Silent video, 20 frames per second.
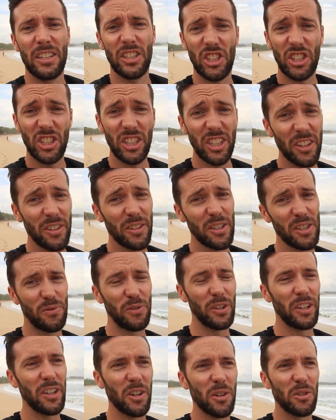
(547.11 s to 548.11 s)
Share this
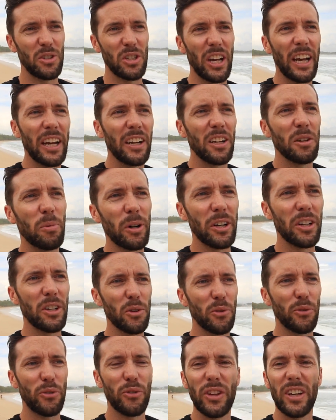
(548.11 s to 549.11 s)
video to anybody
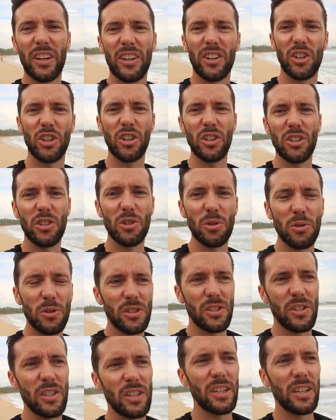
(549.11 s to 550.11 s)
you think could
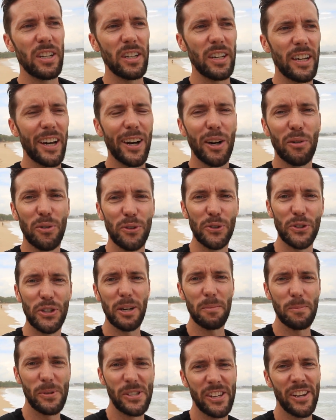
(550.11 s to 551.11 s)
use the helpful
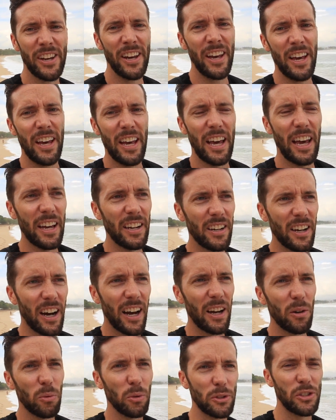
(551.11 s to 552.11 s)
tips, and
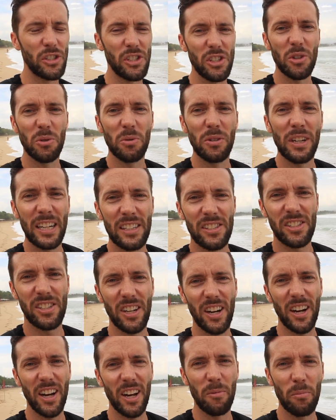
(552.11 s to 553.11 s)
I will see you
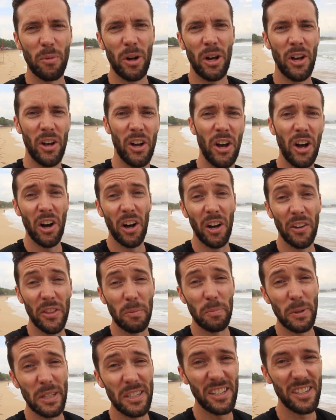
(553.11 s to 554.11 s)
next time on
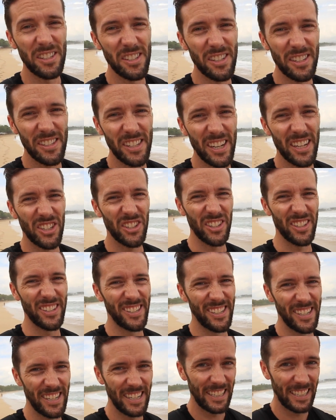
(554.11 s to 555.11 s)
the BTC
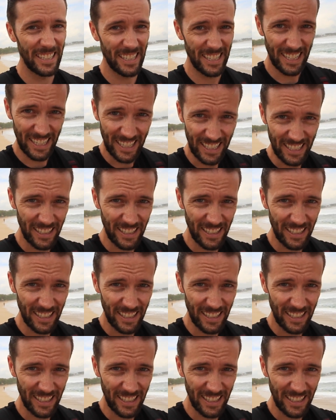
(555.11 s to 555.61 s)
Sessions.